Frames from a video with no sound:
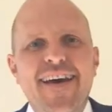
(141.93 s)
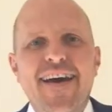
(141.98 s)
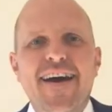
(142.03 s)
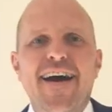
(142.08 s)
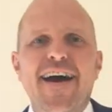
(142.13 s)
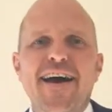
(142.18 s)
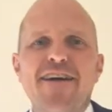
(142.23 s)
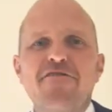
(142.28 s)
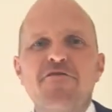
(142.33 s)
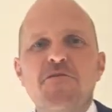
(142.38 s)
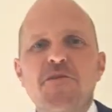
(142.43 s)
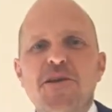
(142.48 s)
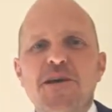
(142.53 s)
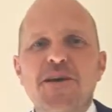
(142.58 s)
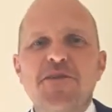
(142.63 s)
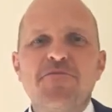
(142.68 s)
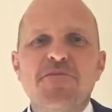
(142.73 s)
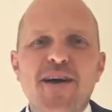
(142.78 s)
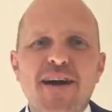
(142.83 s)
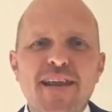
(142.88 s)
Hi
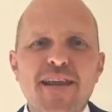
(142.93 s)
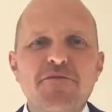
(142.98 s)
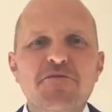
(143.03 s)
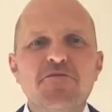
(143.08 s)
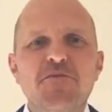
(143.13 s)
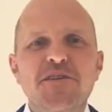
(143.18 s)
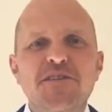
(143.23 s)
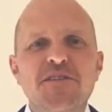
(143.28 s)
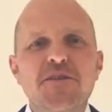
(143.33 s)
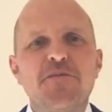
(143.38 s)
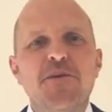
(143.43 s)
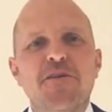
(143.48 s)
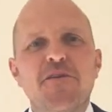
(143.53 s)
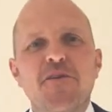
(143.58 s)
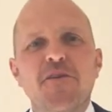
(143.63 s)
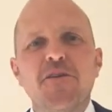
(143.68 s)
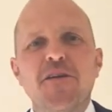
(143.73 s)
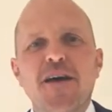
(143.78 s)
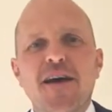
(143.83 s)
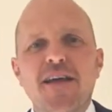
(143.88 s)
everybody, my name is Mr.
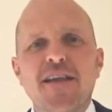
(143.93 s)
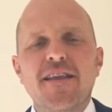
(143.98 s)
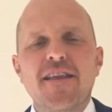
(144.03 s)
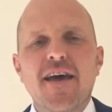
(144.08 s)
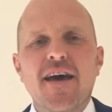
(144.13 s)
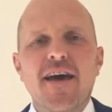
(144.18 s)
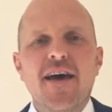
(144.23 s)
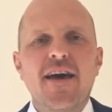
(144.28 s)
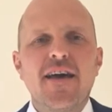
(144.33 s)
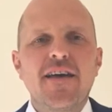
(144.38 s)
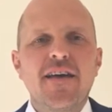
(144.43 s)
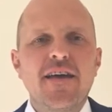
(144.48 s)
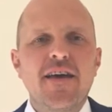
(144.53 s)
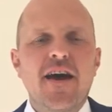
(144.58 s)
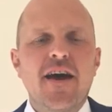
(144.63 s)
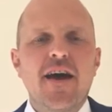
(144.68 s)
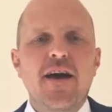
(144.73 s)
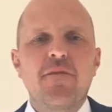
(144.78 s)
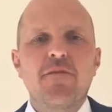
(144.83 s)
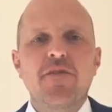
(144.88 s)
Birrell and I
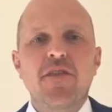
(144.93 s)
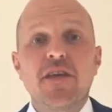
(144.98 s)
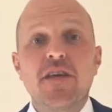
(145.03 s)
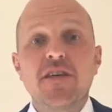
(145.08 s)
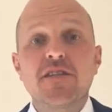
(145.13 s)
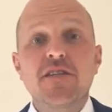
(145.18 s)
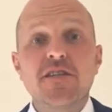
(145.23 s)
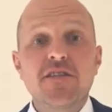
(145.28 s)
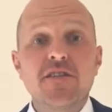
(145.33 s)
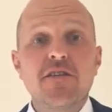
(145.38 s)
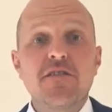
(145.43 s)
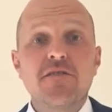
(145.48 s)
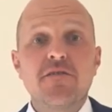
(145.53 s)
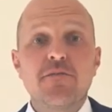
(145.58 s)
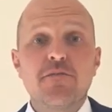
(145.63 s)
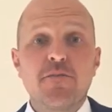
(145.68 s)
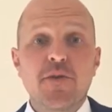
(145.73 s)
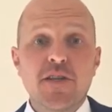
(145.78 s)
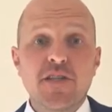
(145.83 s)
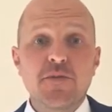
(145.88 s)
am the
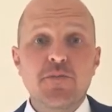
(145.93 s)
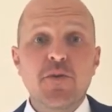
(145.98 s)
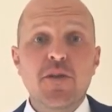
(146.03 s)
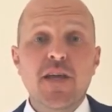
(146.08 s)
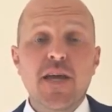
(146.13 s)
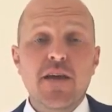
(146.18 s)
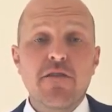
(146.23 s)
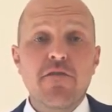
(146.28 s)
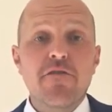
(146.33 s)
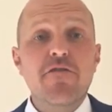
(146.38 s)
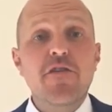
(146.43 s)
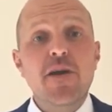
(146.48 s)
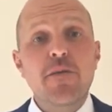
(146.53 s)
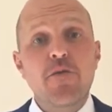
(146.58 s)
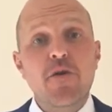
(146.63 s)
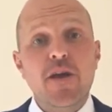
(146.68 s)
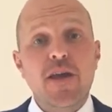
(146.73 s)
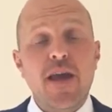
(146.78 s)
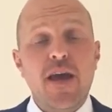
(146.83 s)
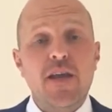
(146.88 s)
Assistant Principal here at
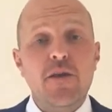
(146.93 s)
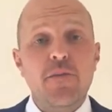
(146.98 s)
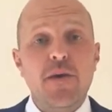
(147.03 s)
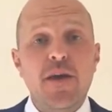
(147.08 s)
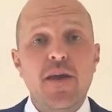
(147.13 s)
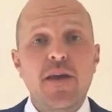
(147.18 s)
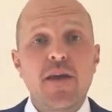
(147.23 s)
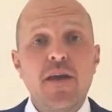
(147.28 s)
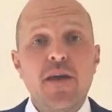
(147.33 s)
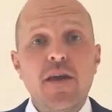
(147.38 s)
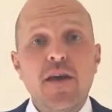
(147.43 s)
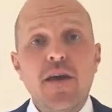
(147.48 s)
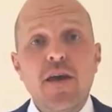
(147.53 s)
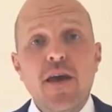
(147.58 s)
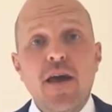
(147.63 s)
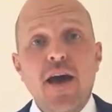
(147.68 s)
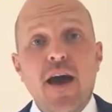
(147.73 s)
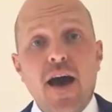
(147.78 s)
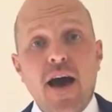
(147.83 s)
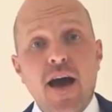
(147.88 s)
Freebrough Academy.
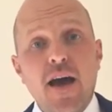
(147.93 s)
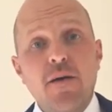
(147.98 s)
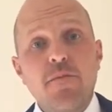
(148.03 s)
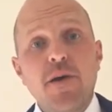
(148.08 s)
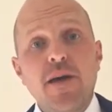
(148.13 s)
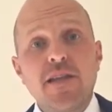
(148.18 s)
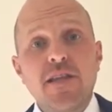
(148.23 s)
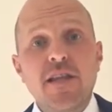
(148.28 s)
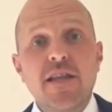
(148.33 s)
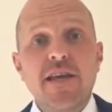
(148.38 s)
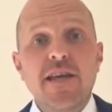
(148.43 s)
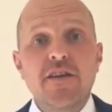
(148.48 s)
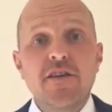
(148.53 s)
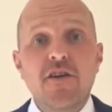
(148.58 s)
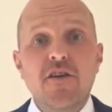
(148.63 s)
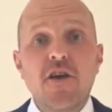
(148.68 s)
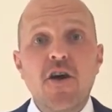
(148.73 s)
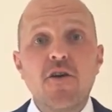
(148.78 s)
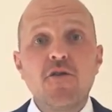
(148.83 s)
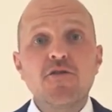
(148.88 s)
I'm in the lead
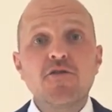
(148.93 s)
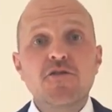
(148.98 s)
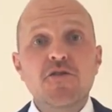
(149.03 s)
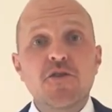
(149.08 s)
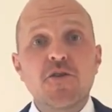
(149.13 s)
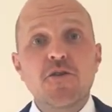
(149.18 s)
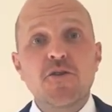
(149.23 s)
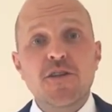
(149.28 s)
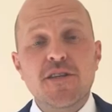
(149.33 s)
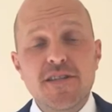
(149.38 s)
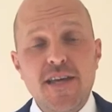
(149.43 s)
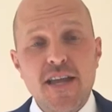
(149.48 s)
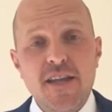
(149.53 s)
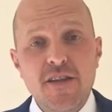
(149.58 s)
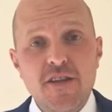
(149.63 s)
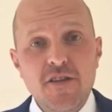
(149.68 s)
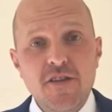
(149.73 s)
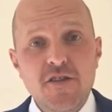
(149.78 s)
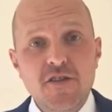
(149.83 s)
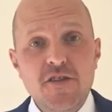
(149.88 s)
on whole school
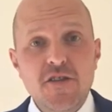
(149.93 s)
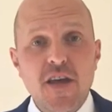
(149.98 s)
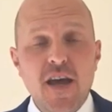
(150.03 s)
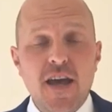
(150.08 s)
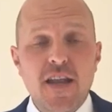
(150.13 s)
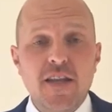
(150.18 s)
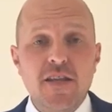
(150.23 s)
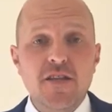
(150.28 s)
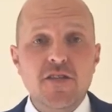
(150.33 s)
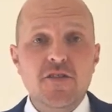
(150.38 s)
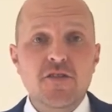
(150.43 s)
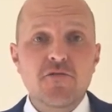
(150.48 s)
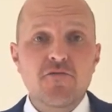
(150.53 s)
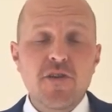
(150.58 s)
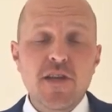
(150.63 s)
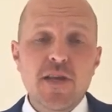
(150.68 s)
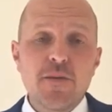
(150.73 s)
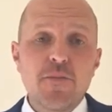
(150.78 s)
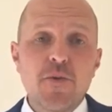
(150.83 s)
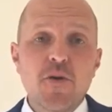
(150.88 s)
attendance and it's
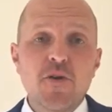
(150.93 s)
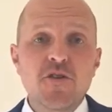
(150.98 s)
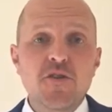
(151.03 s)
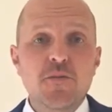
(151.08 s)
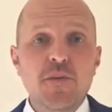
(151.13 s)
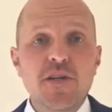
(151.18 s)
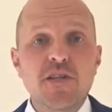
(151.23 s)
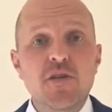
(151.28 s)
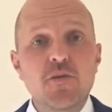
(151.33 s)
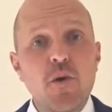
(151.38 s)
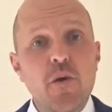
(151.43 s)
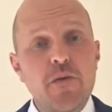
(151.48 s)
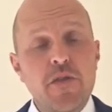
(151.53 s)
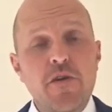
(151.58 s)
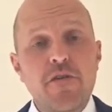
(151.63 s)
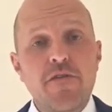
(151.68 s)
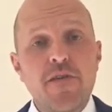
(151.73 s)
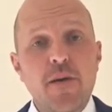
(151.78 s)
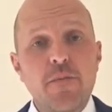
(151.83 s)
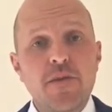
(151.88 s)
really important to me to work with
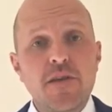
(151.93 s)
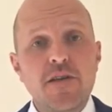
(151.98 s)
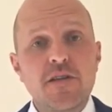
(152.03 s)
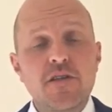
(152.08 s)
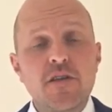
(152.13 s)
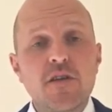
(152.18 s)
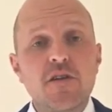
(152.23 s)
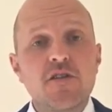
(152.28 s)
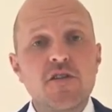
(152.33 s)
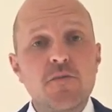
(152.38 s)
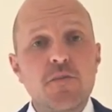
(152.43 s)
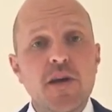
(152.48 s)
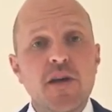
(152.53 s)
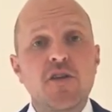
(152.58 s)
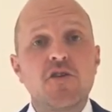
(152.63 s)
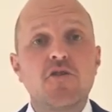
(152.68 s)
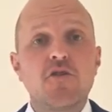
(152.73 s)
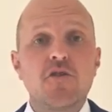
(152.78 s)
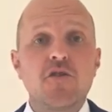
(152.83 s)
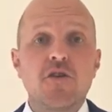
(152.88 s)
your families to make
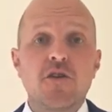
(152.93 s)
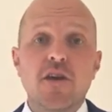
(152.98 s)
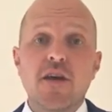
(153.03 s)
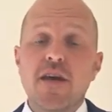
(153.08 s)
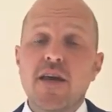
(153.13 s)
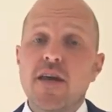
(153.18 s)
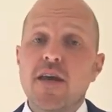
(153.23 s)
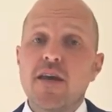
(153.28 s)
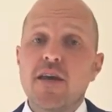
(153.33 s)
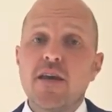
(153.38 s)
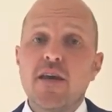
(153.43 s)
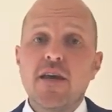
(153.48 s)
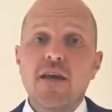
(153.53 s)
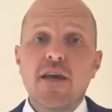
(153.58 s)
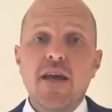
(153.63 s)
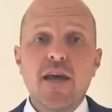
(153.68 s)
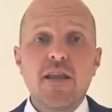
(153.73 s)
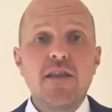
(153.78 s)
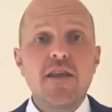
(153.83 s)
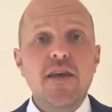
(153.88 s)
sure that you're here
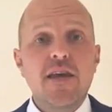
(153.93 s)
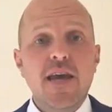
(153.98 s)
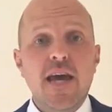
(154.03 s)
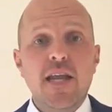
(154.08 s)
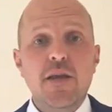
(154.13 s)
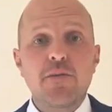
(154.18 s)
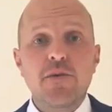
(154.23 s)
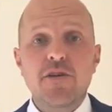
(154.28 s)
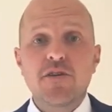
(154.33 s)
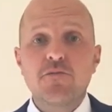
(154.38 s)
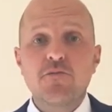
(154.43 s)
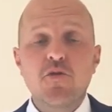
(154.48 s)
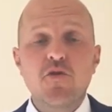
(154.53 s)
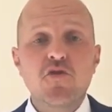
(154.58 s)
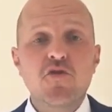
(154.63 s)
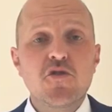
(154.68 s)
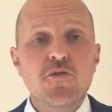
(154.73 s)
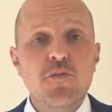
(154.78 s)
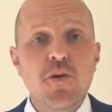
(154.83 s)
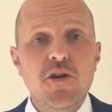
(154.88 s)
in the Academy as
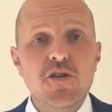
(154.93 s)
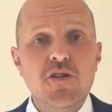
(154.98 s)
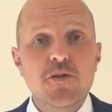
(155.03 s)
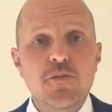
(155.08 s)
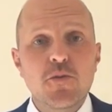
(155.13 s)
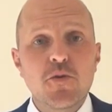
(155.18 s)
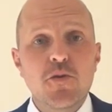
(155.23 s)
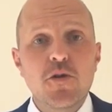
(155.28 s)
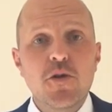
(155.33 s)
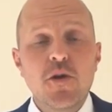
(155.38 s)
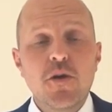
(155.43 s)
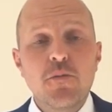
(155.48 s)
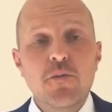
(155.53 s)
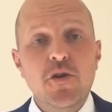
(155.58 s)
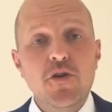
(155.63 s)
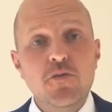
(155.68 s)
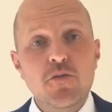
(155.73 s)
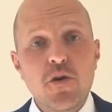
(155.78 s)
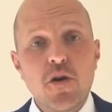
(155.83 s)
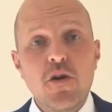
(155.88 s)
much as possible,
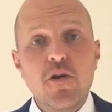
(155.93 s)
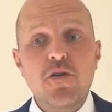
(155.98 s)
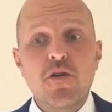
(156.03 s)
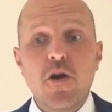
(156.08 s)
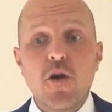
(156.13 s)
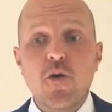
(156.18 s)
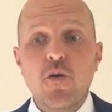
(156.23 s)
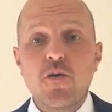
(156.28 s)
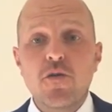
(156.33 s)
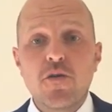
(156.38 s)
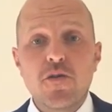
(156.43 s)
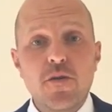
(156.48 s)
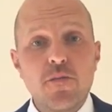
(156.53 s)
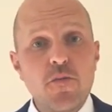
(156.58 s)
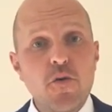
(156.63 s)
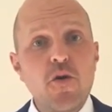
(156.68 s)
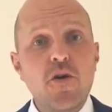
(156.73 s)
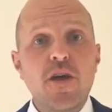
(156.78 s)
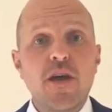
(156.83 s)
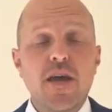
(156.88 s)
because we all know that the
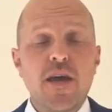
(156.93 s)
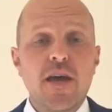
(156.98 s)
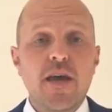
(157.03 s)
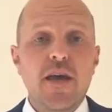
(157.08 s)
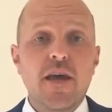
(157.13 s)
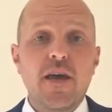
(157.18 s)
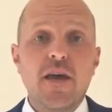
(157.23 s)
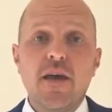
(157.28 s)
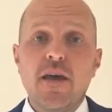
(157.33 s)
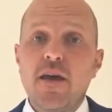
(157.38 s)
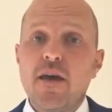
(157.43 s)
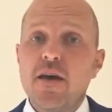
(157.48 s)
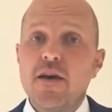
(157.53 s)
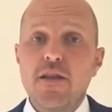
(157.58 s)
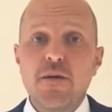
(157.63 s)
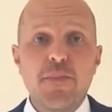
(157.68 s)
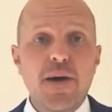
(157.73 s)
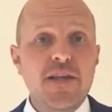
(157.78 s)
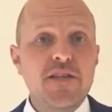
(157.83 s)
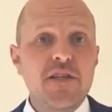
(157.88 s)
more you're here,
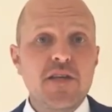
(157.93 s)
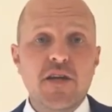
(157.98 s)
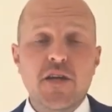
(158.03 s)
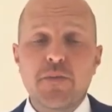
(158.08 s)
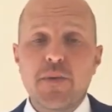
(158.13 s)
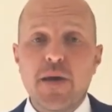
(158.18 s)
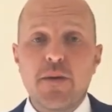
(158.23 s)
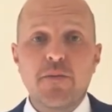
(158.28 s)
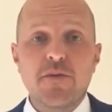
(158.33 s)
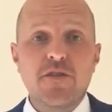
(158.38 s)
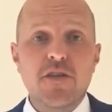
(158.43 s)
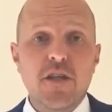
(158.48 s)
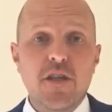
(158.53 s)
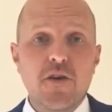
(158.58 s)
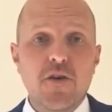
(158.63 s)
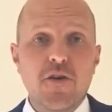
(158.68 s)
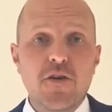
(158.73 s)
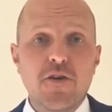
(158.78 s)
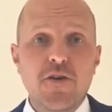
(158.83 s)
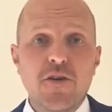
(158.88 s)
the better you're going to be able to
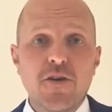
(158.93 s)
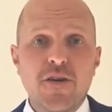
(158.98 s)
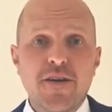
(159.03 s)
learn.